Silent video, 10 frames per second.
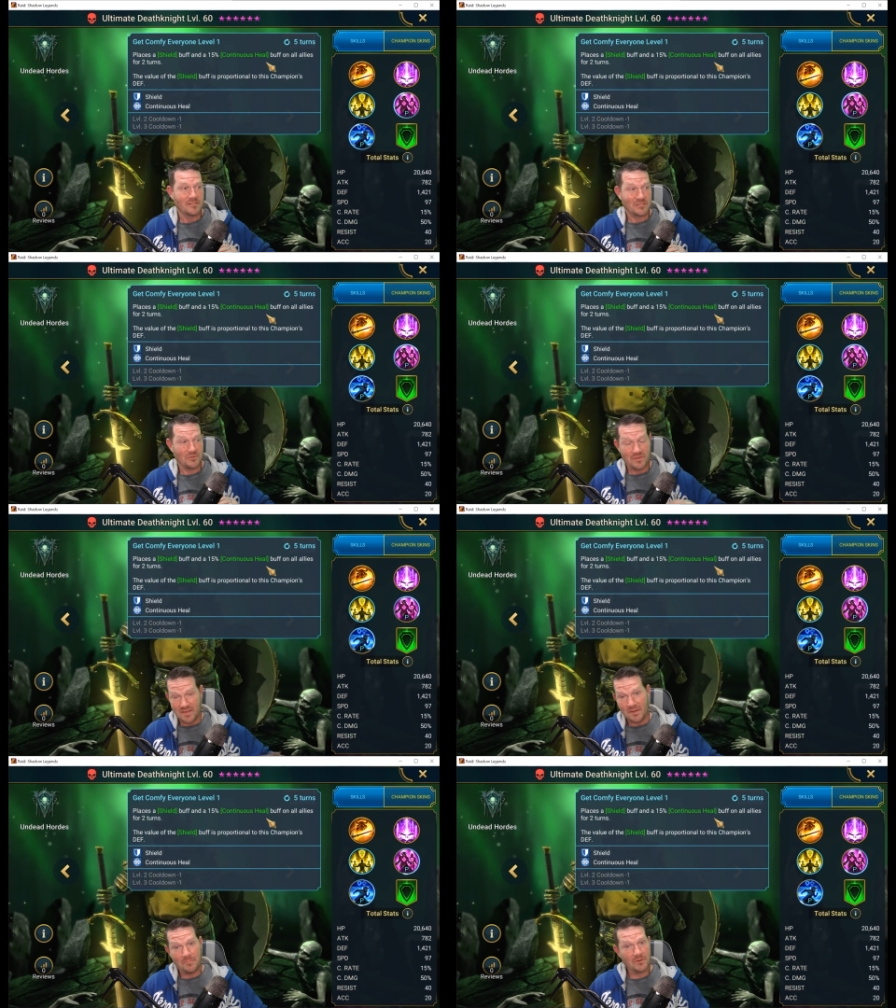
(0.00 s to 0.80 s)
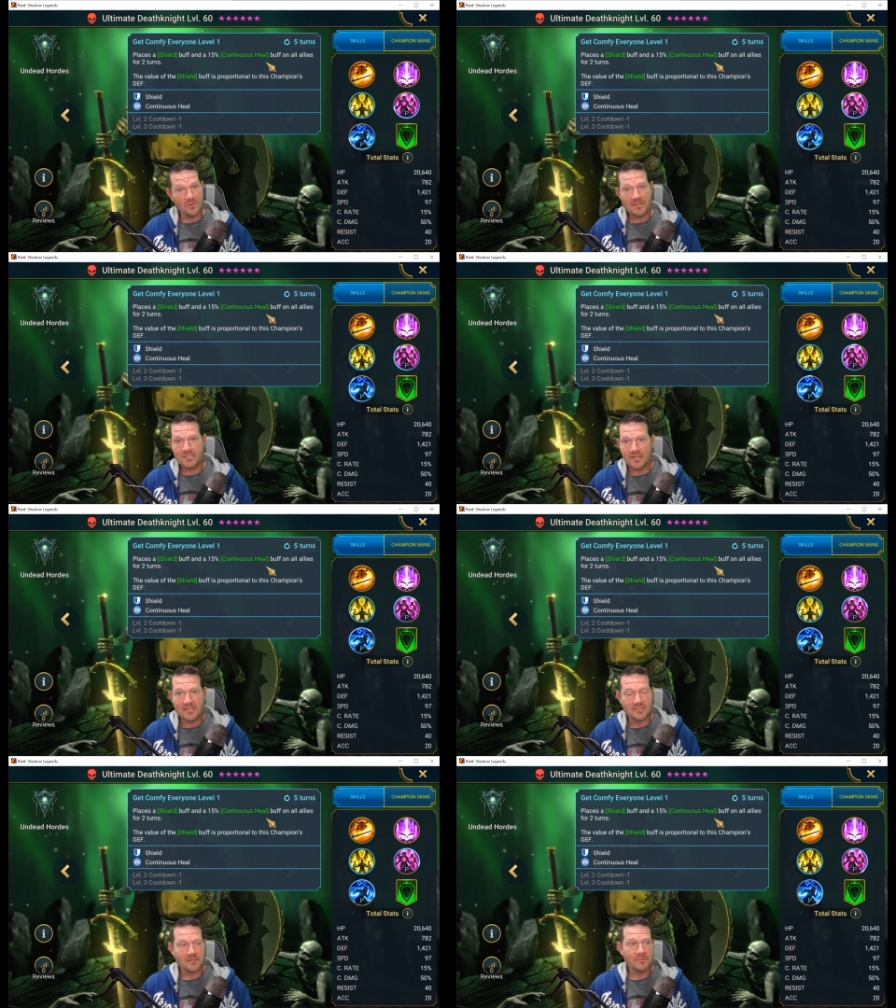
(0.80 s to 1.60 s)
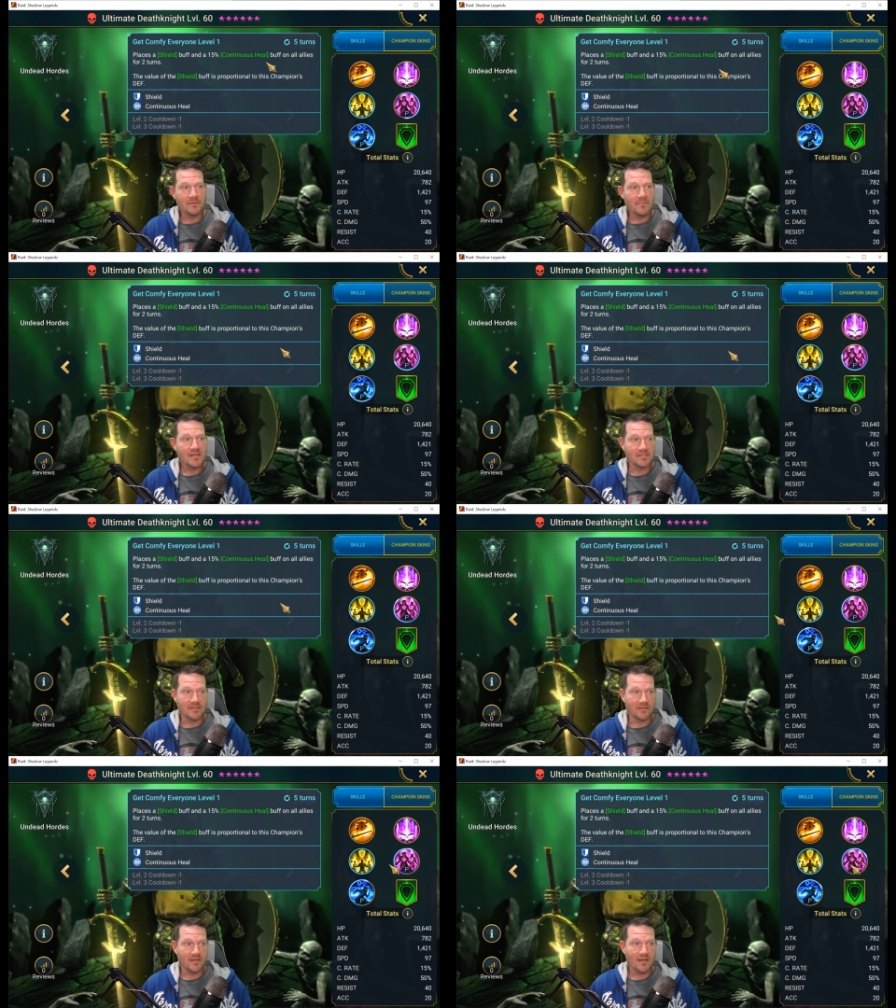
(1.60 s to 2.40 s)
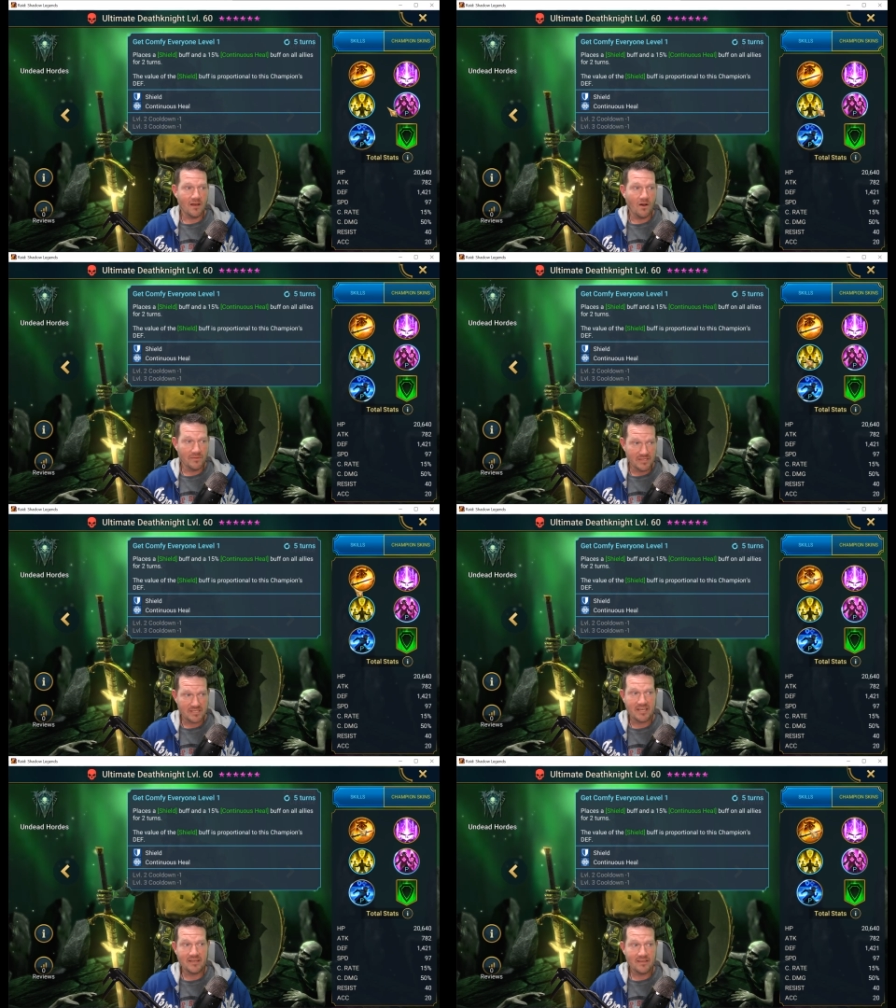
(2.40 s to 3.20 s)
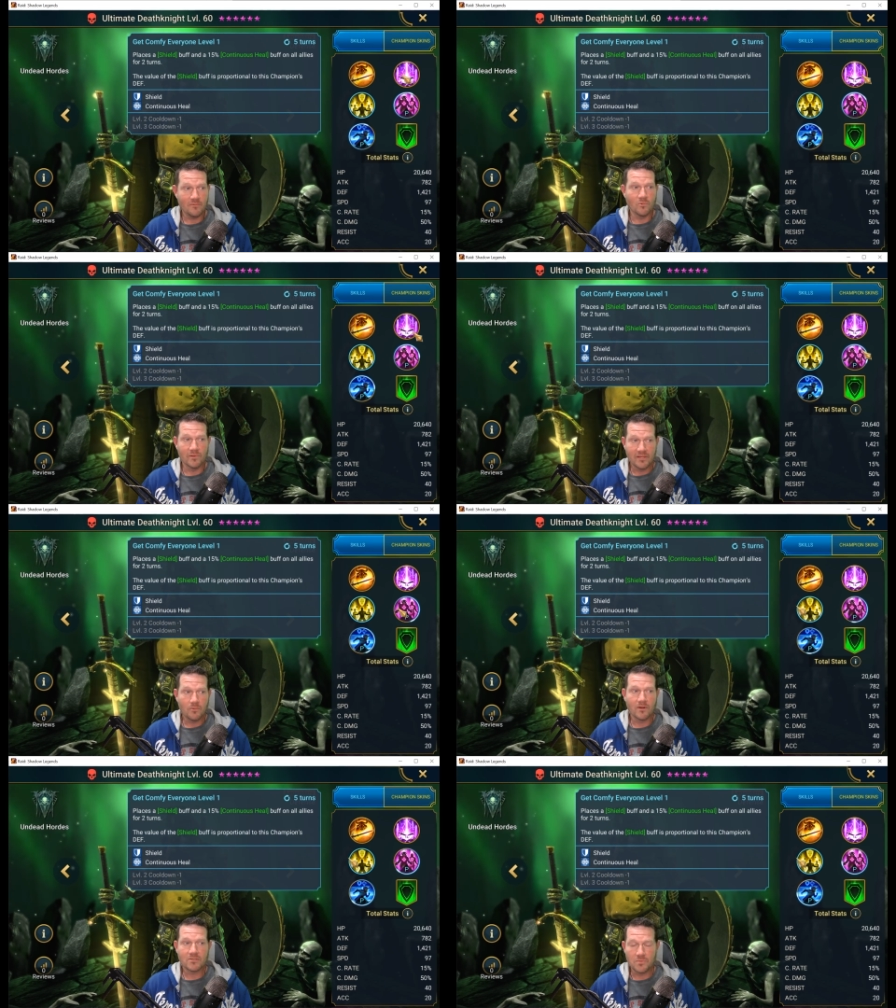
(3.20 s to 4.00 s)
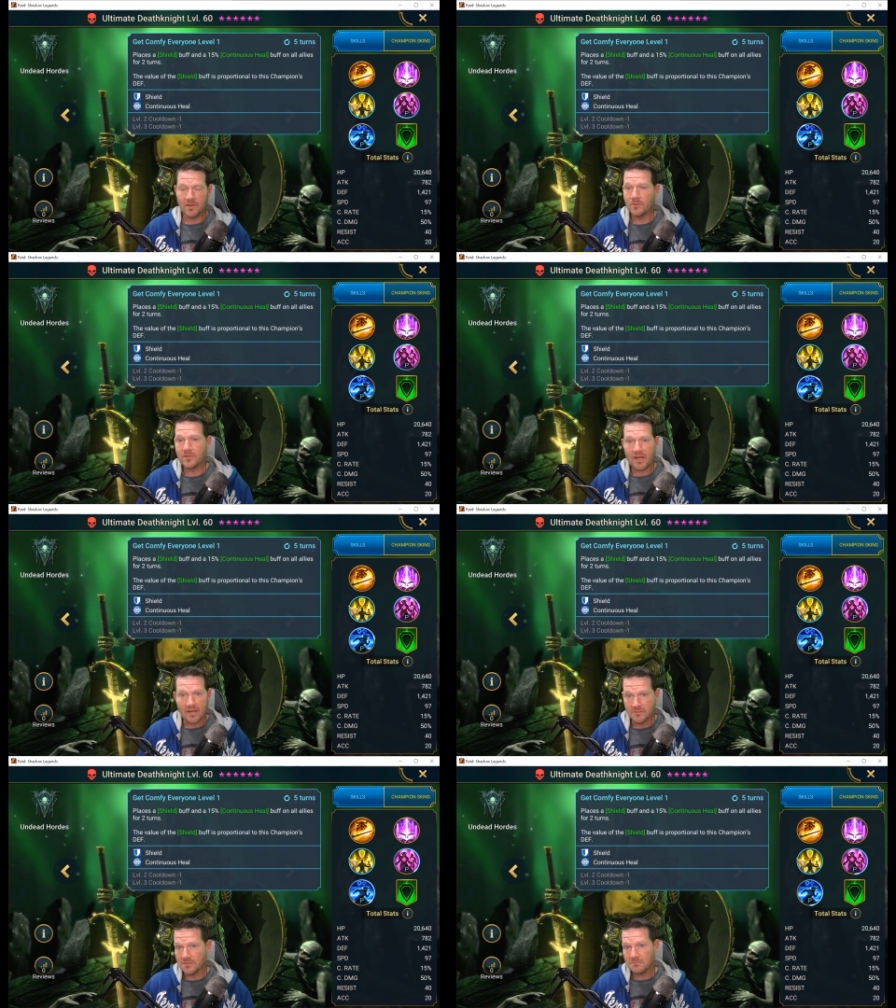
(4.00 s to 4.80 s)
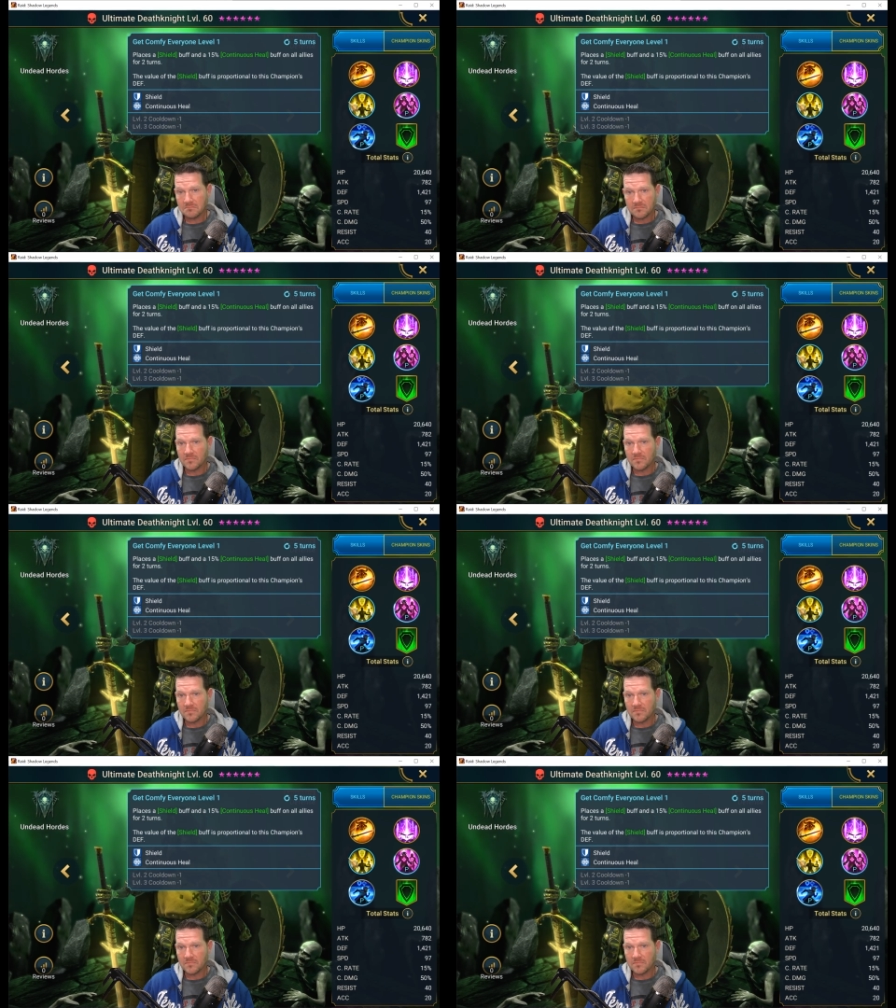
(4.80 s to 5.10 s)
So yeah, progression. He's going to be amazing. Uh, all, this kit really works well with Hydra.